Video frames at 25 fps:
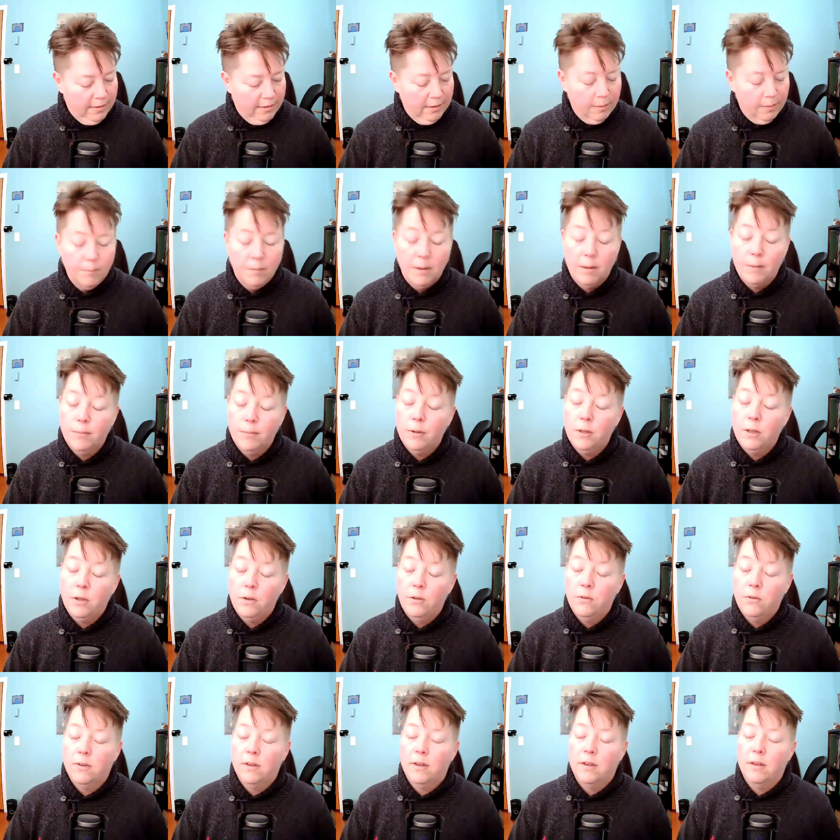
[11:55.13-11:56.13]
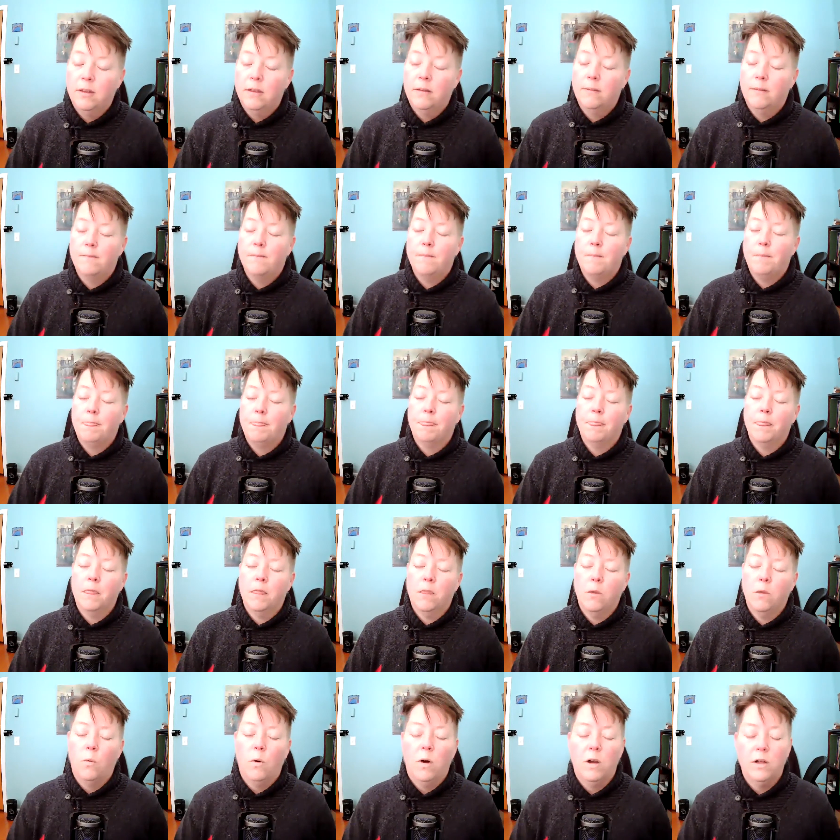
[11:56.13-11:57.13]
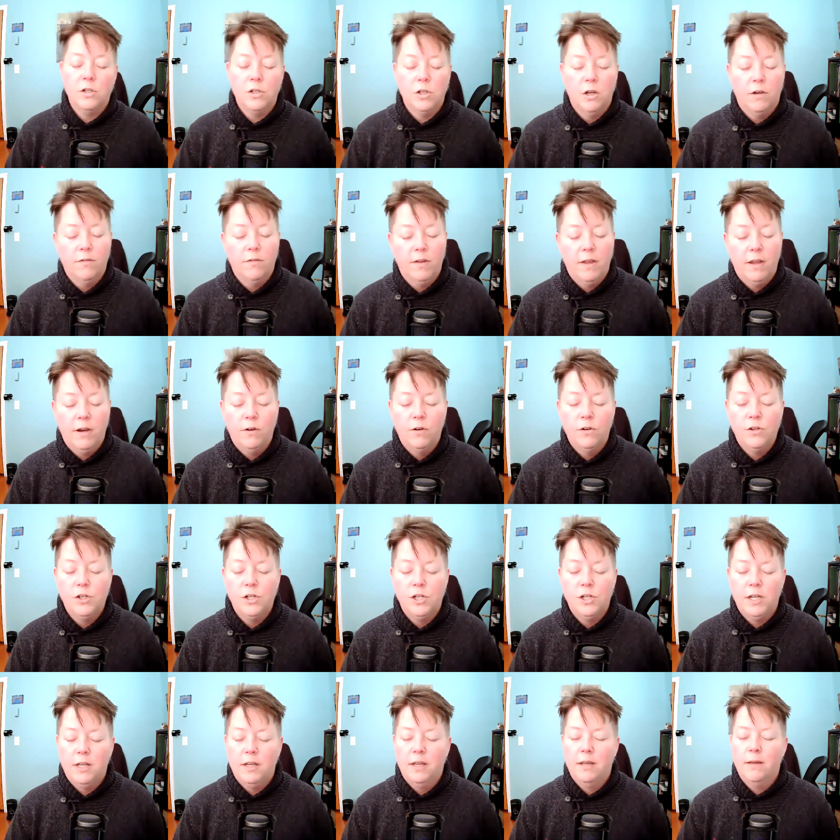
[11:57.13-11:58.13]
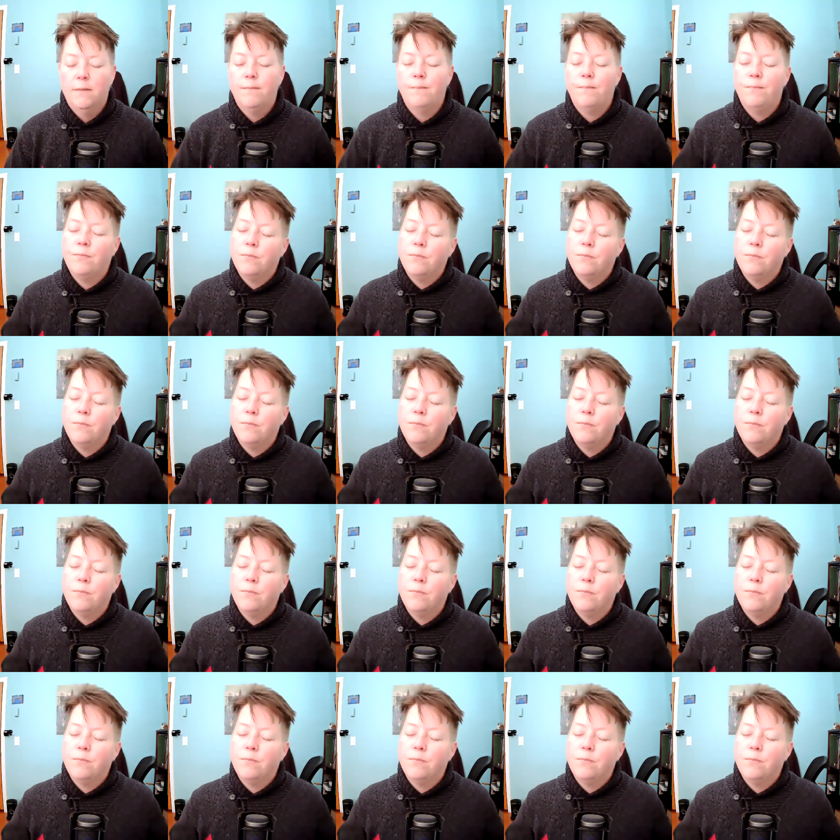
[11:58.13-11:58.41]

Some people use it to wash off energy,